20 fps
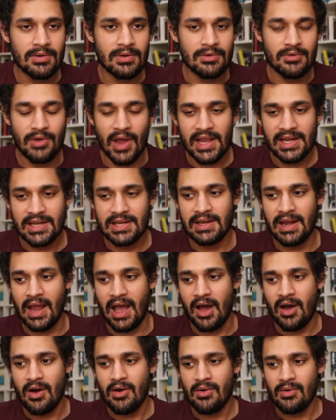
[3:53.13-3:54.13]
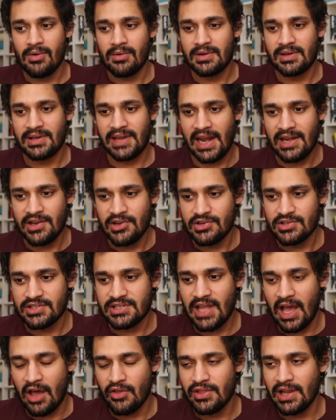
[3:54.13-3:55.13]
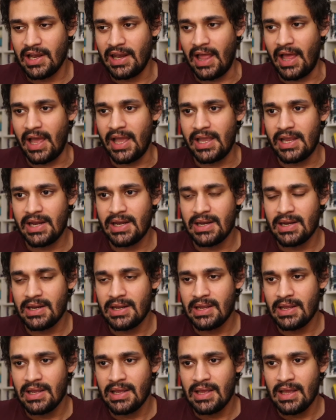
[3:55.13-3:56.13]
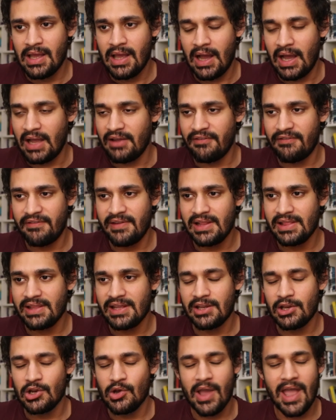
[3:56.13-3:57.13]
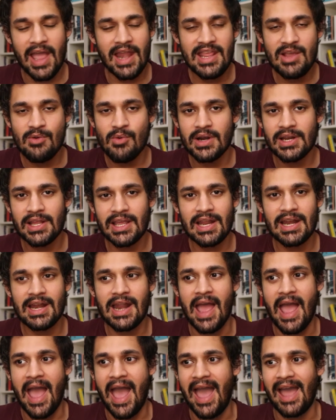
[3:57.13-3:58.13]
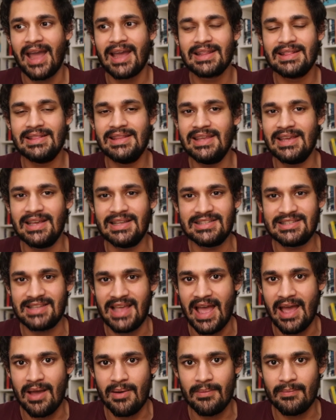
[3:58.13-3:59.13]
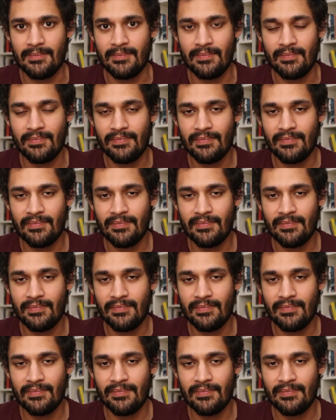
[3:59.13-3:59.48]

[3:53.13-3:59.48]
right now, 10 years down the line, I feel that, anyone can hack the exam.